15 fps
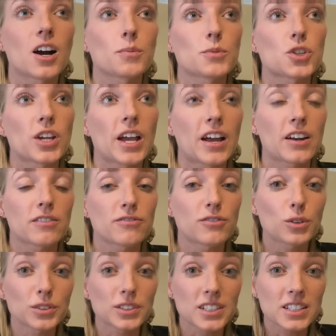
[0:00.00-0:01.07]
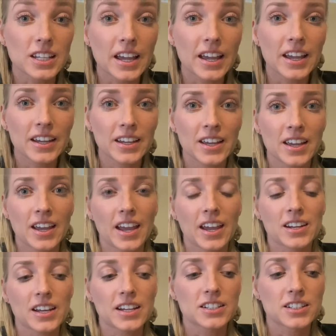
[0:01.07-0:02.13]
She had a full day,
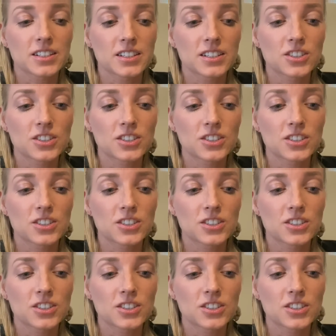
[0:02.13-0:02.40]
and I